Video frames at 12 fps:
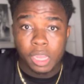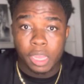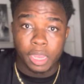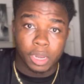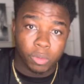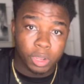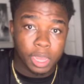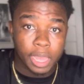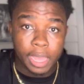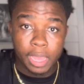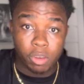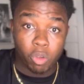and then we're going to
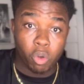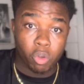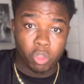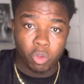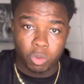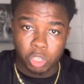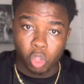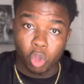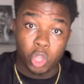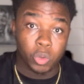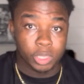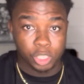add the oil. Once the
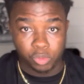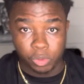oil gets